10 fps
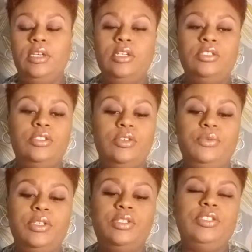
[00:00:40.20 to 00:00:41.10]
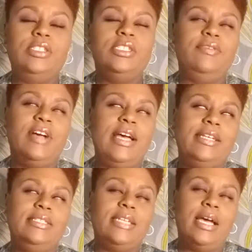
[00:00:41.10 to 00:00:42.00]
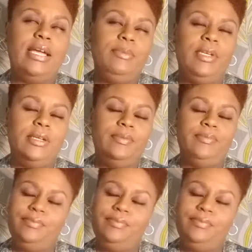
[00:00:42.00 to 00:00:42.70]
Surrender to divine timing.